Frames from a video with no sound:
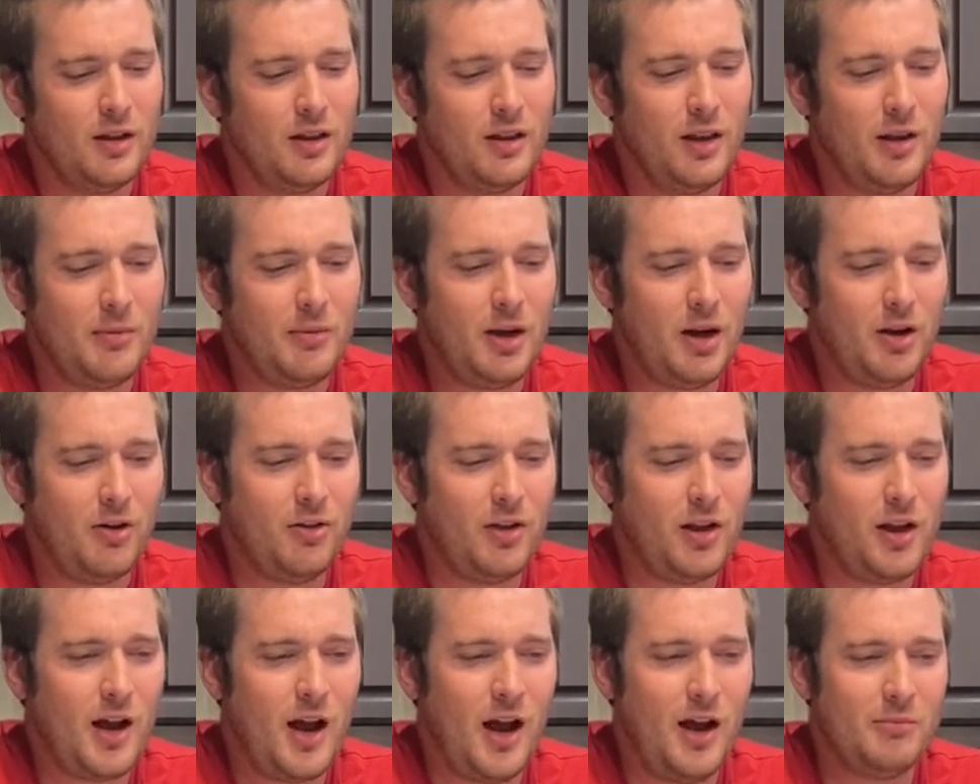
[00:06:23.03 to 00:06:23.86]
Let me know in the
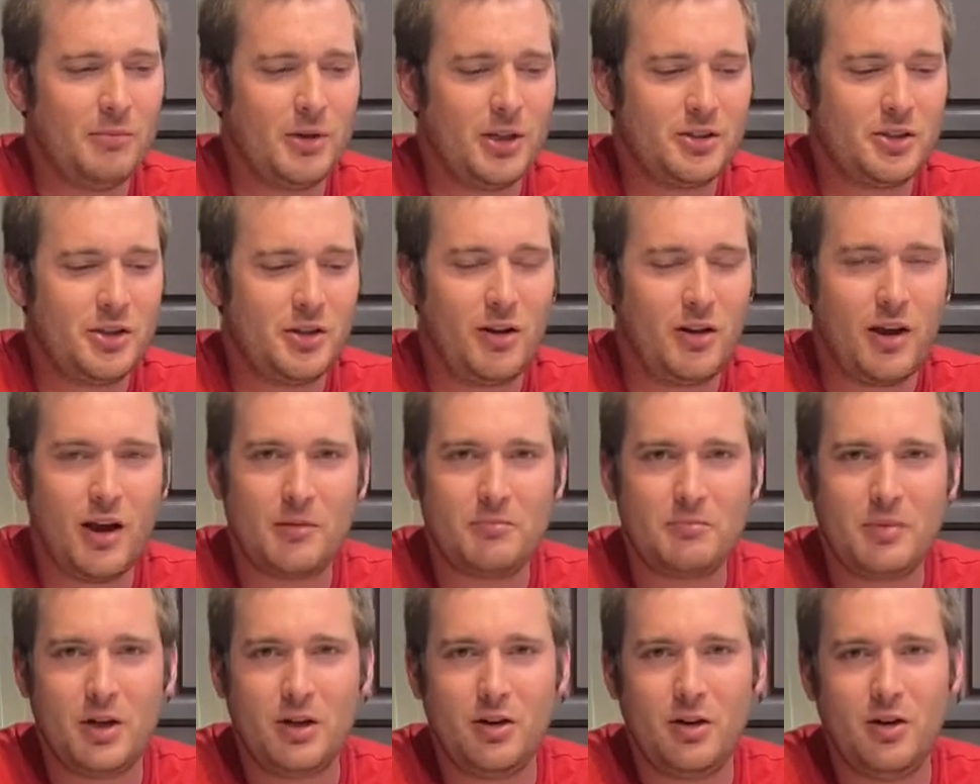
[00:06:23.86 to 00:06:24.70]
comments. You got a
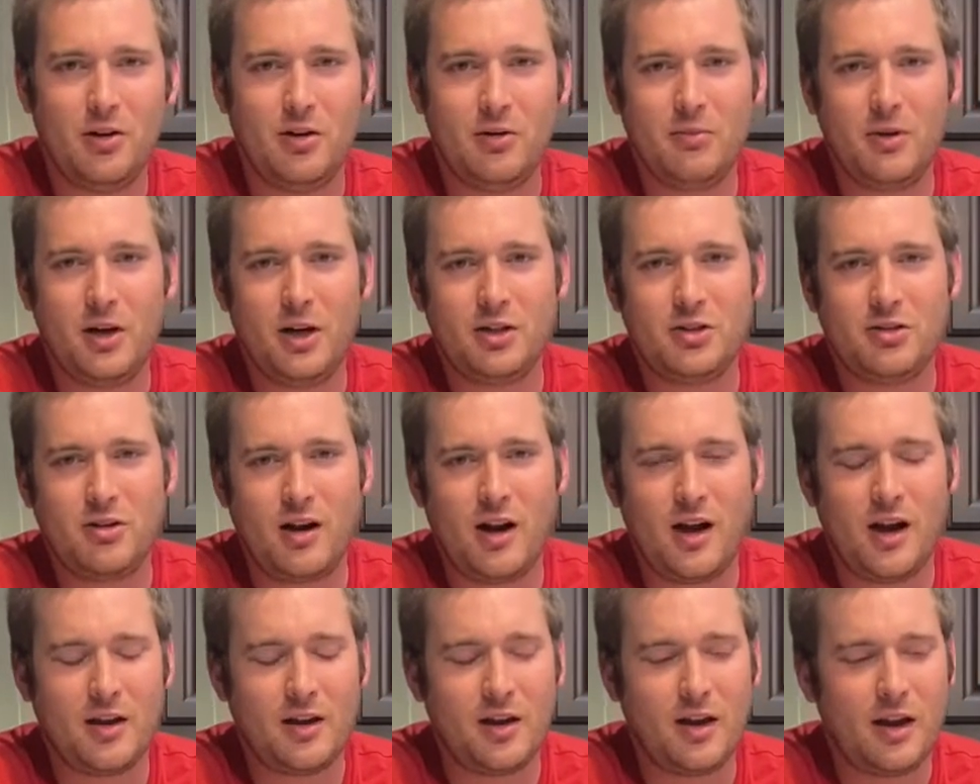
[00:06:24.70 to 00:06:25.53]
beer you want me to
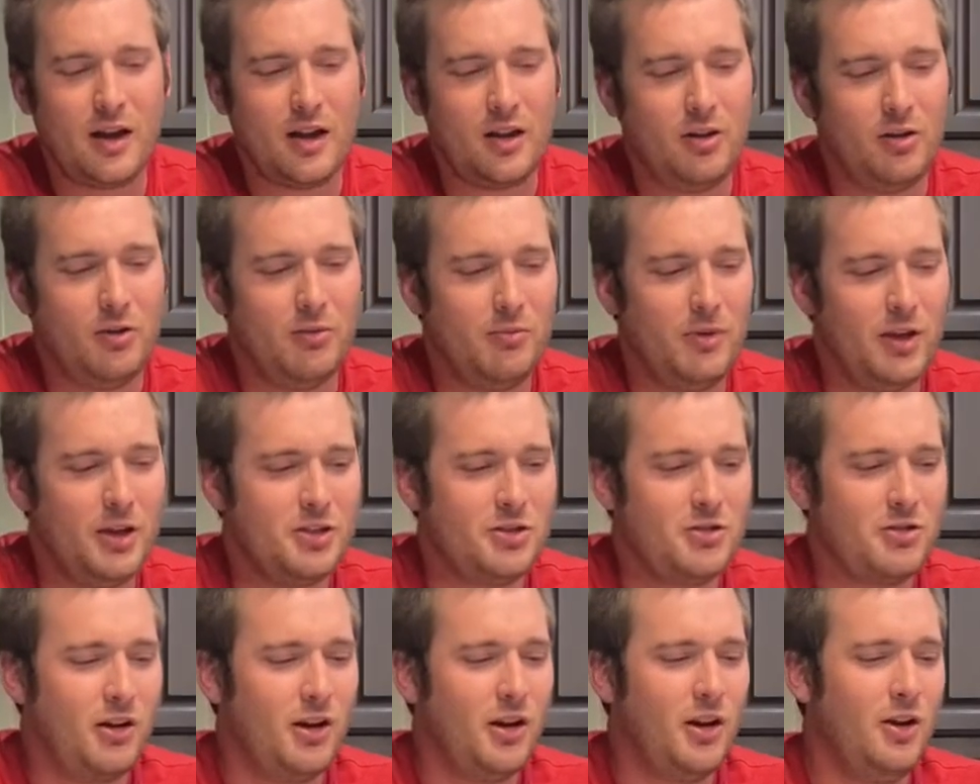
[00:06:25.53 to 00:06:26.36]
try? You got a little mixed
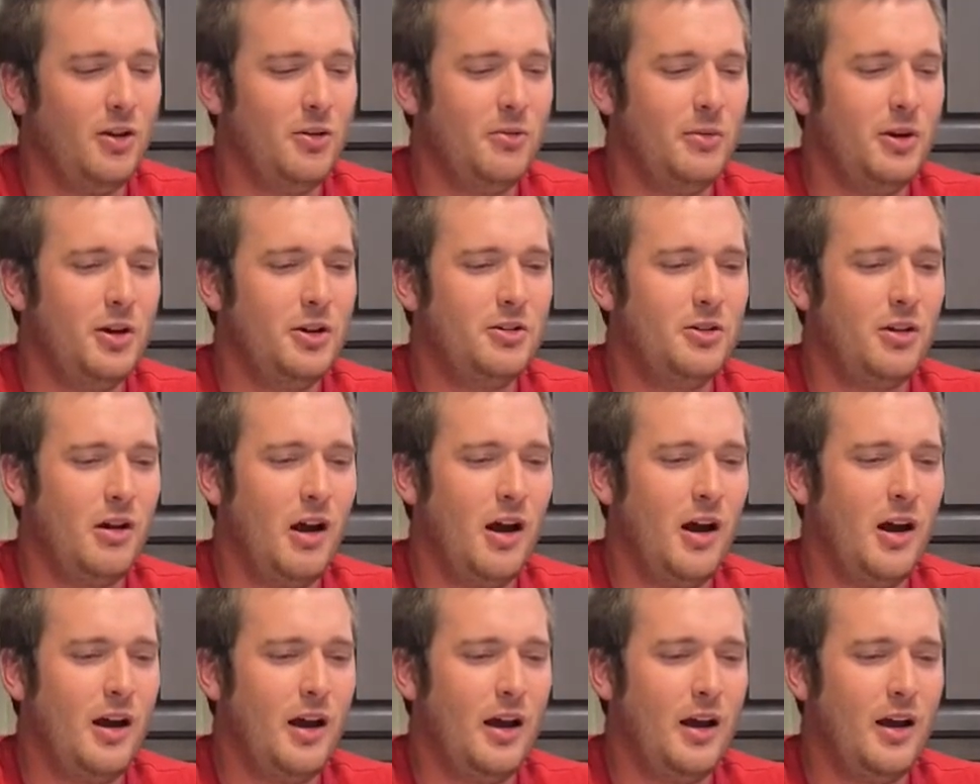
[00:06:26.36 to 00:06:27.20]
drink you want me to
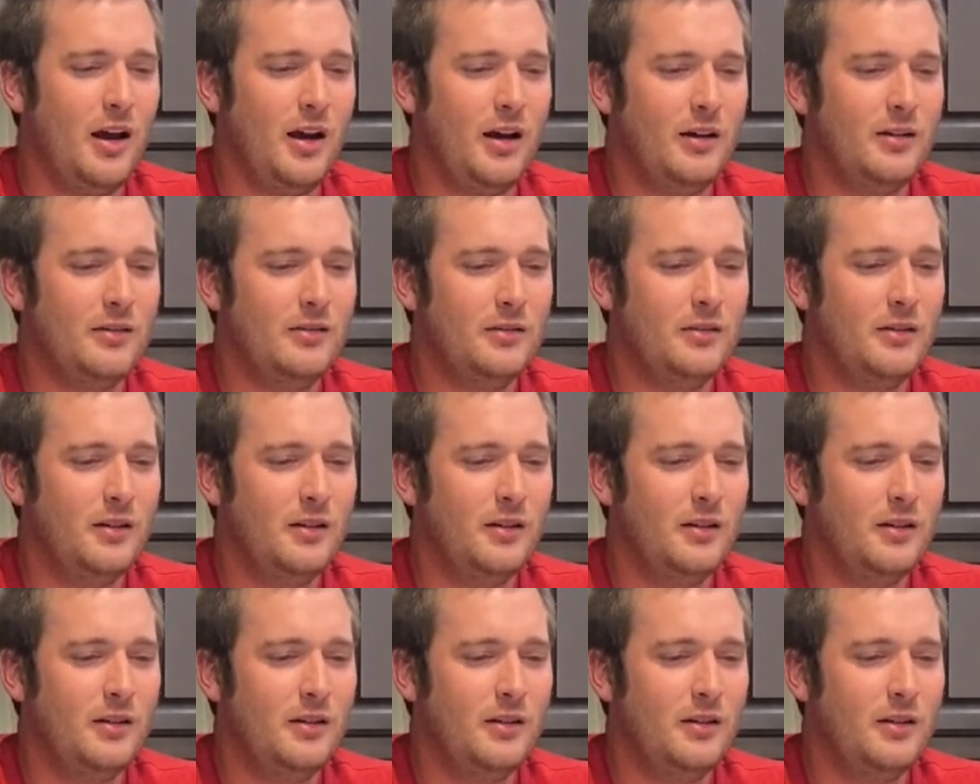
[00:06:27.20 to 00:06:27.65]
try?